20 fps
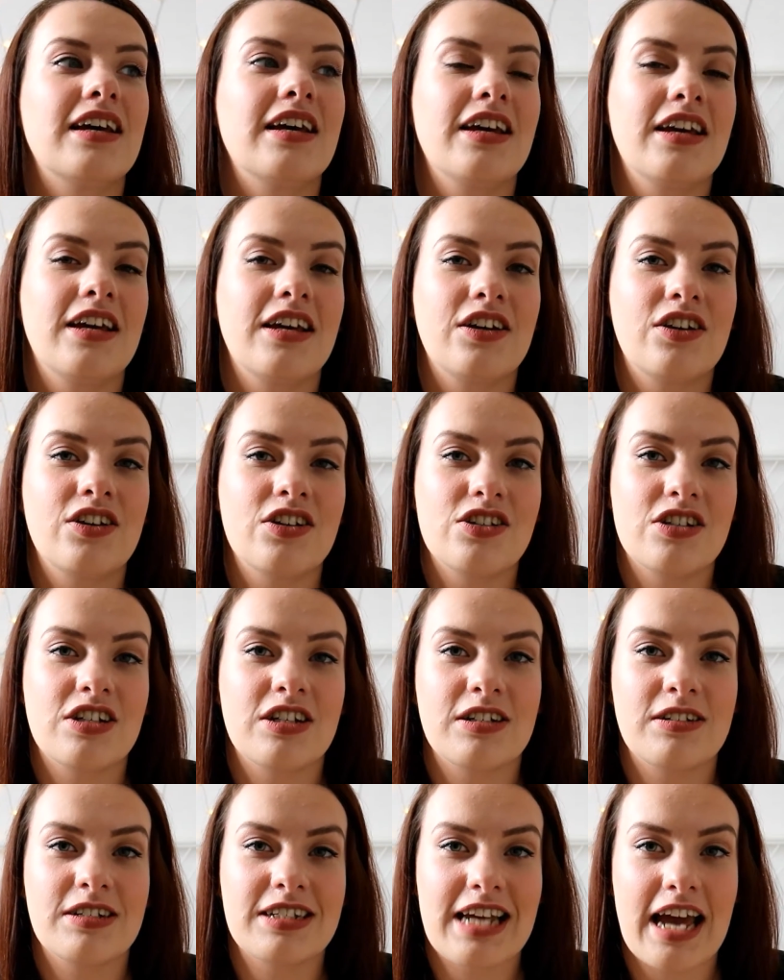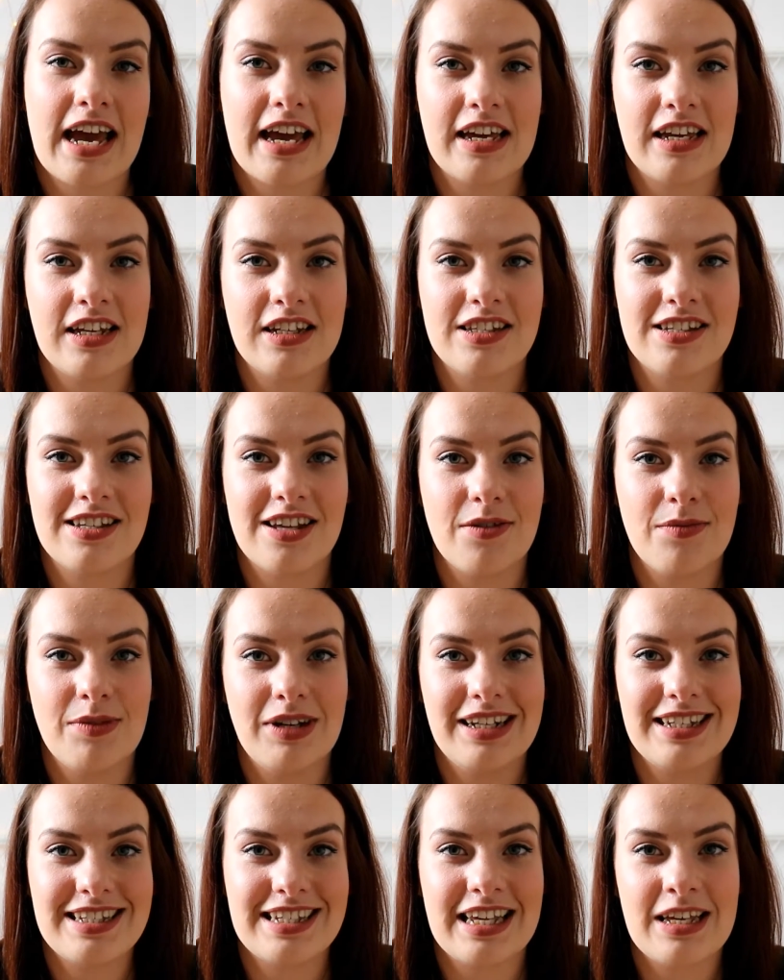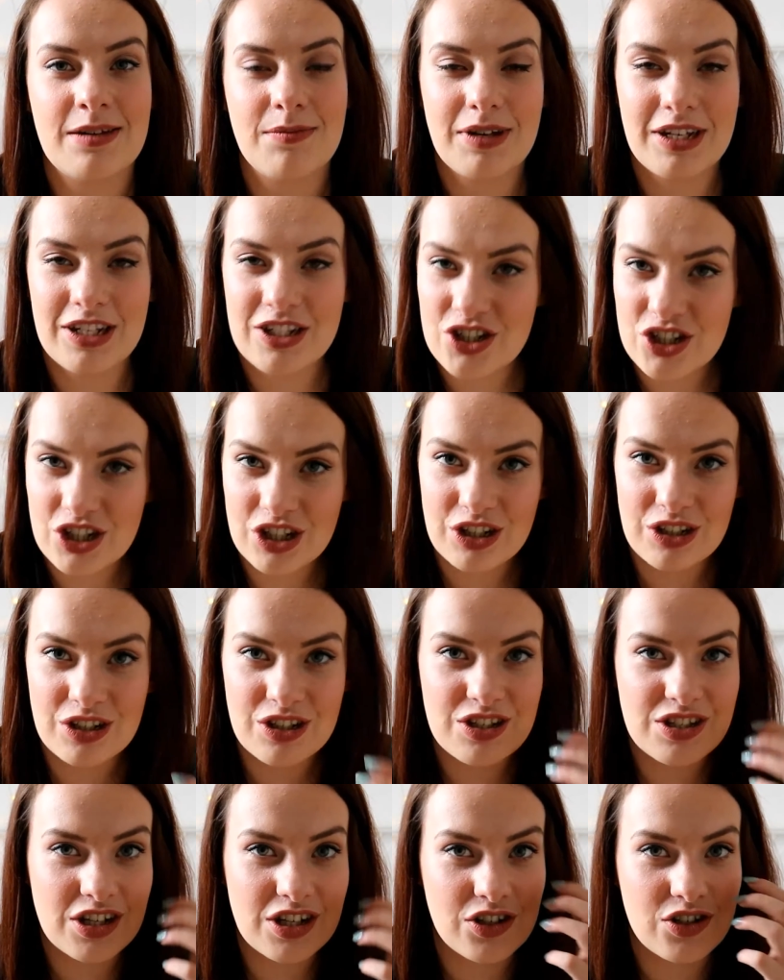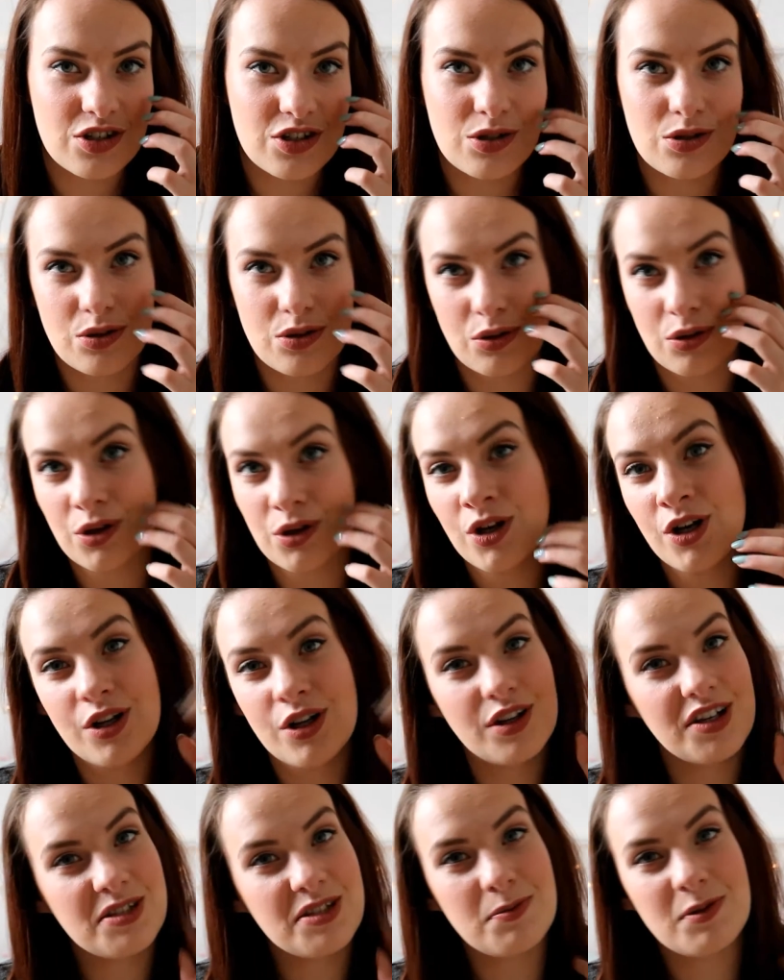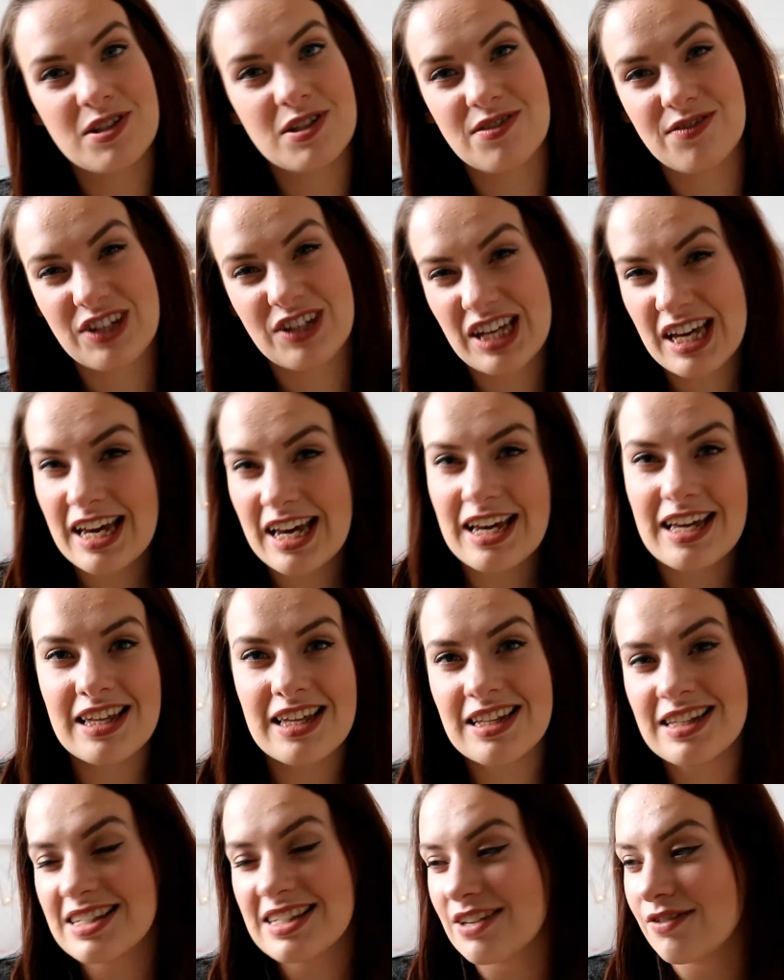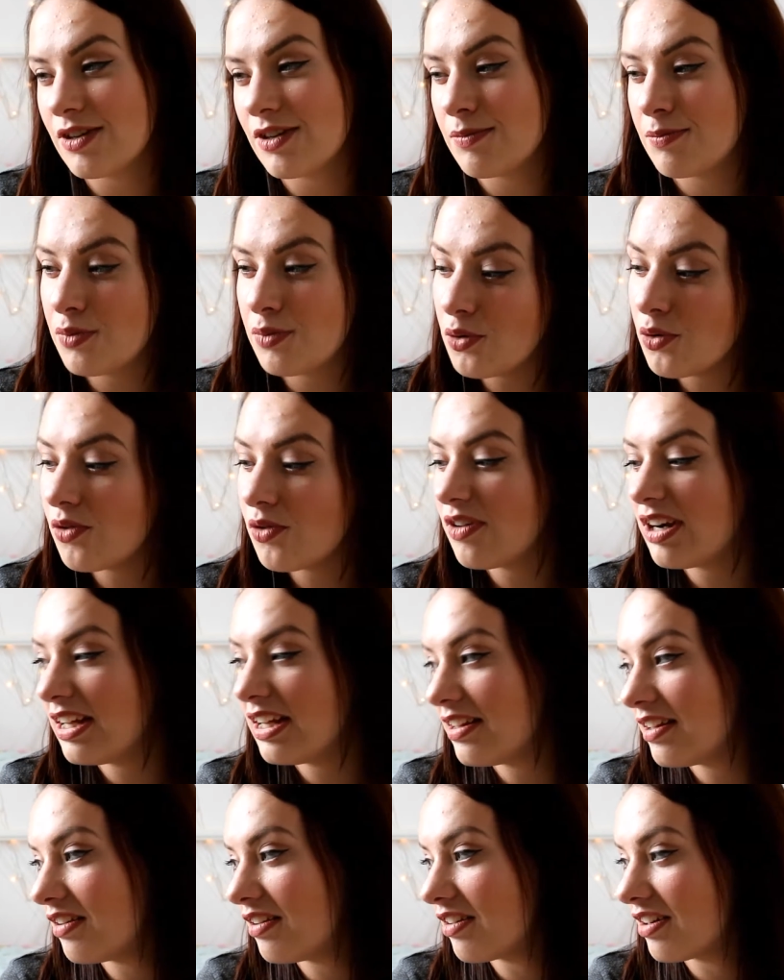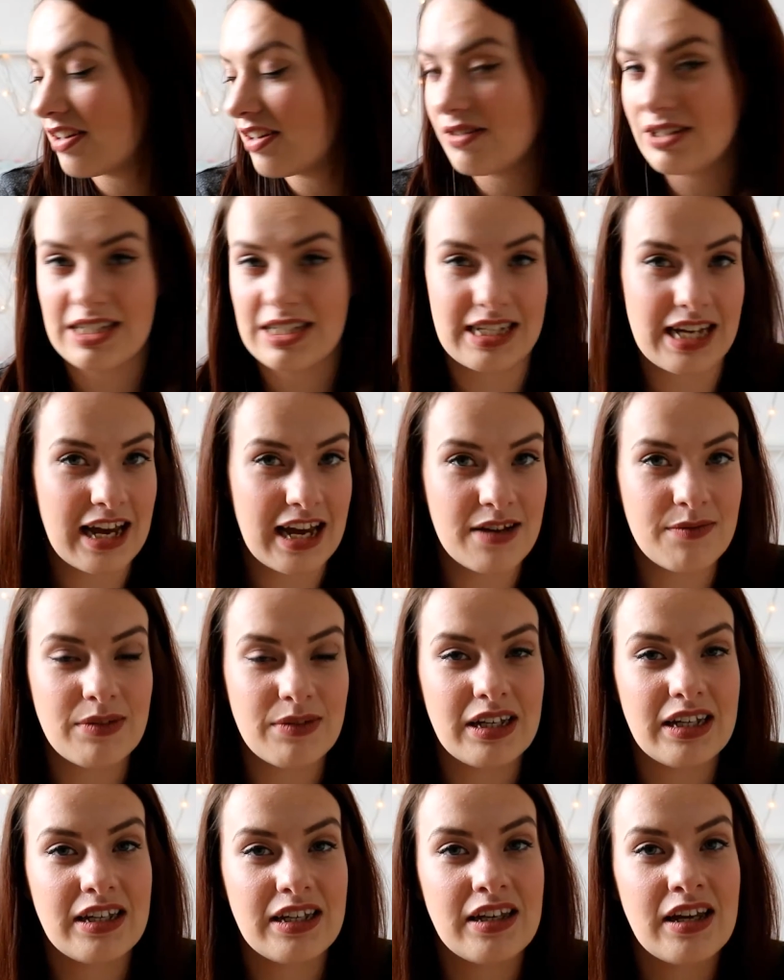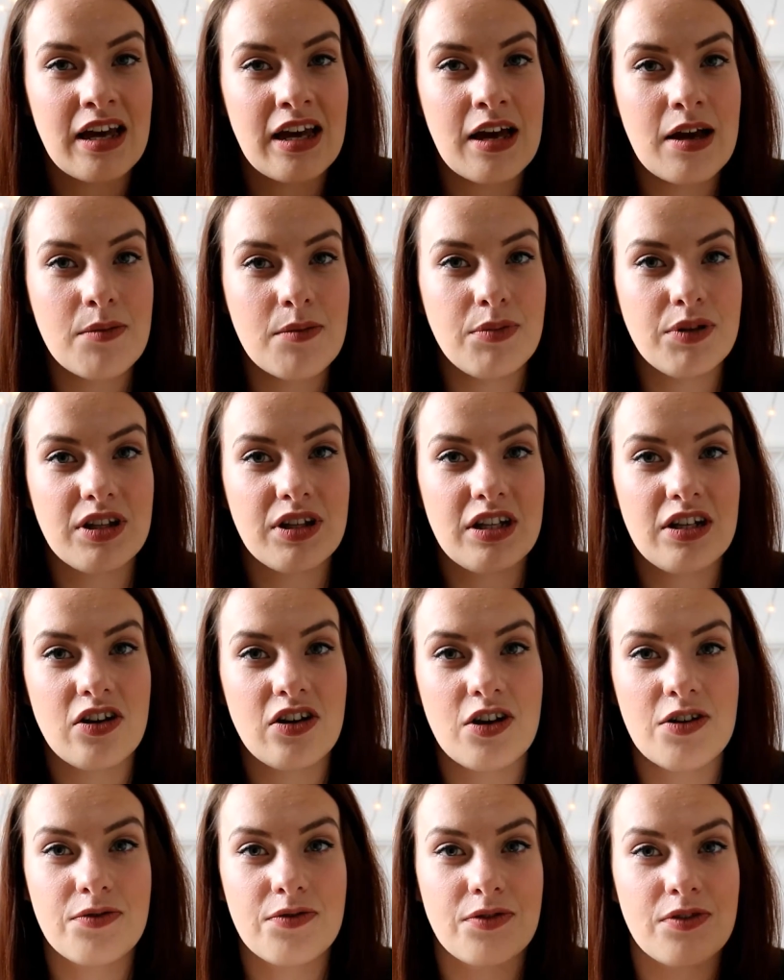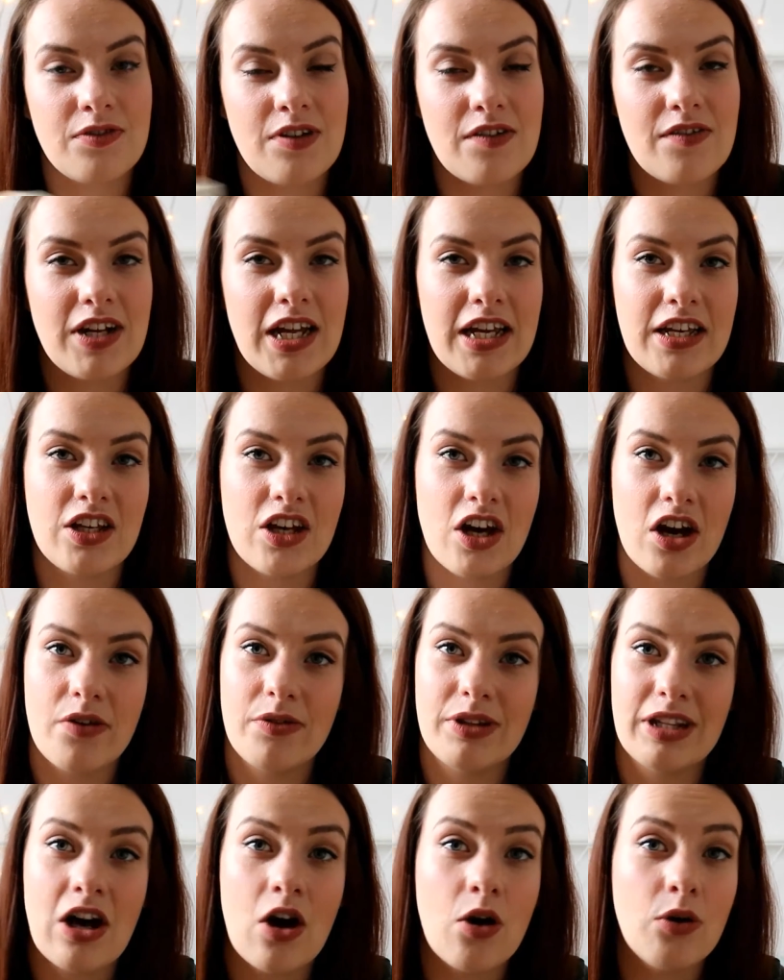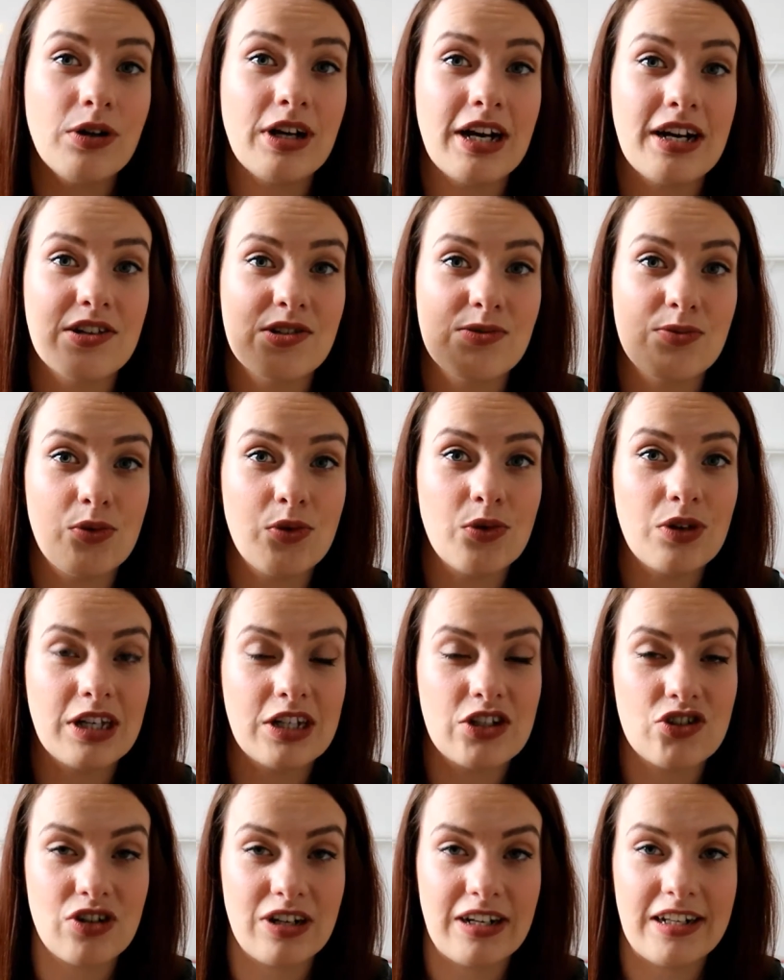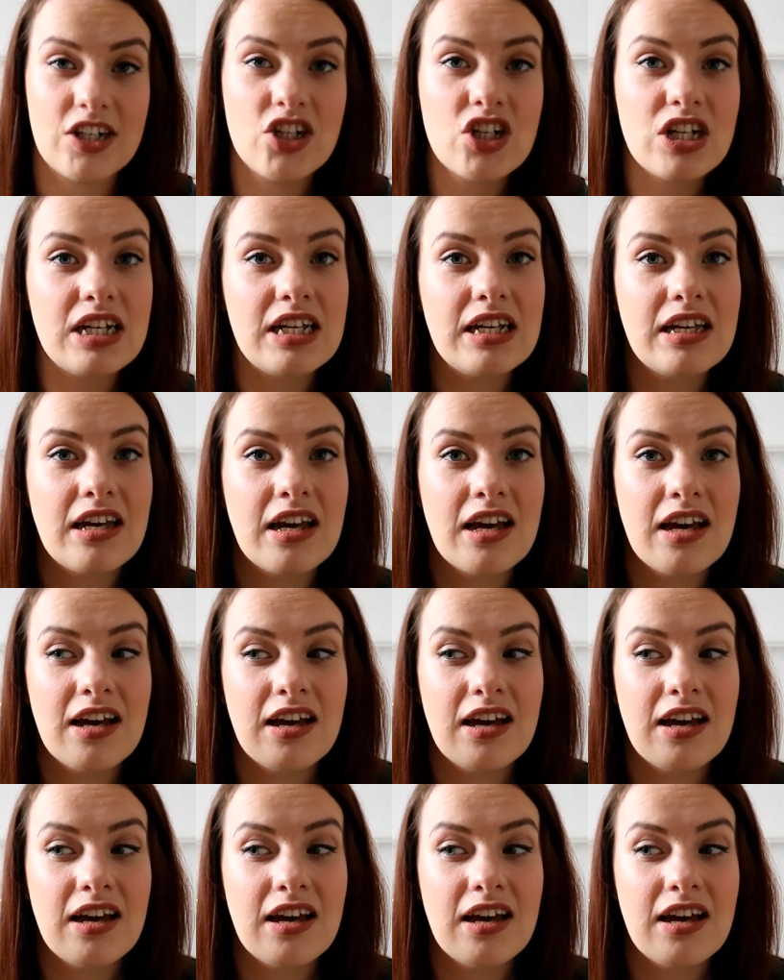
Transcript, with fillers: it could contain so many deep issues. I just thought those books are for kids, they're really boring, they're not going to entertain me. But The Knife of Never Letting Go and the whole Chaos Walking trilogy